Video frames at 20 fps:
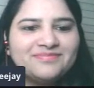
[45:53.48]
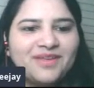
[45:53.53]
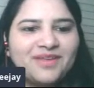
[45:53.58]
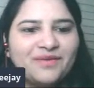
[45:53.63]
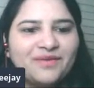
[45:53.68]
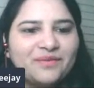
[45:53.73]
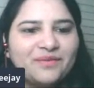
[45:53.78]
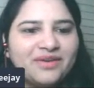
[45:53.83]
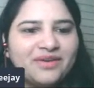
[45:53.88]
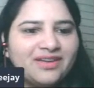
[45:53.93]

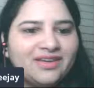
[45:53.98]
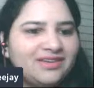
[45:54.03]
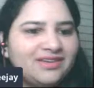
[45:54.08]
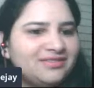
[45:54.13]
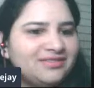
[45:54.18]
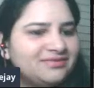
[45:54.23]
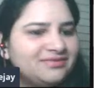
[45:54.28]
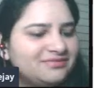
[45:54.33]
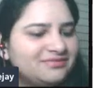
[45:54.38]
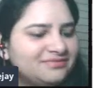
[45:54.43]
Okay,
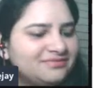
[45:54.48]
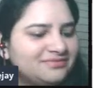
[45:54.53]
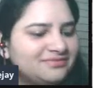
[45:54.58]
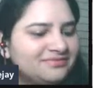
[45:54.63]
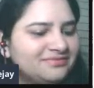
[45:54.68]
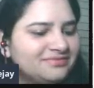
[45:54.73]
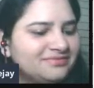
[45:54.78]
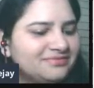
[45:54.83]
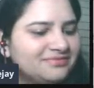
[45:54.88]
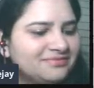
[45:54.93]

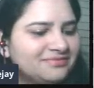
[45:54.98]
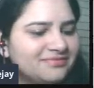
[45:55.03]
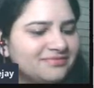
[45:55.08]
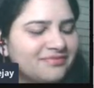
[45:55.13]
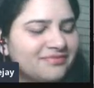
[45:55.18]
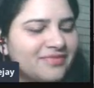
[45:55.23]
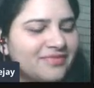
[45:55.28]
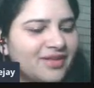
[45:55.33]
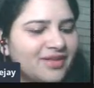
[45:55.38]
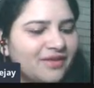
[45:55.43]

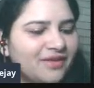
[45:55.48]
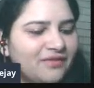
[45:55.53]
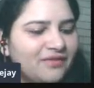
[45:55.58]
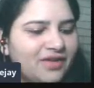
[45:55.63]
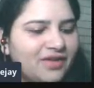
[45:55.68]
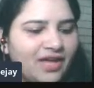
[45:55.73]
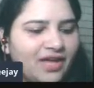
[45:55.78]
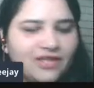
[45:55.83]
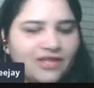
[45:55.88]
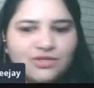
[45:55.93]

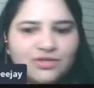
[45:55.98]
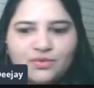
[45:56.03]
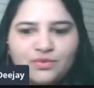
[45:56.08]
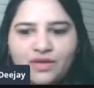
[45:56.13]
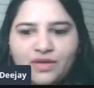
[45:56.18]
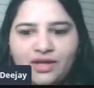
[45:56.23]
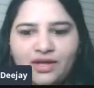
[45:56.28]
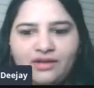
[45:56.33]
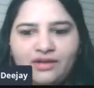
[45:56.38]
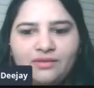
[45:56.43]
you can do
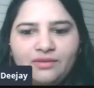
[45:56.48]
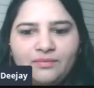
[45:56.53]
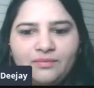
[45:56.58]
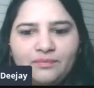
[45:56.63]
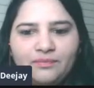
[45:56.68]
that.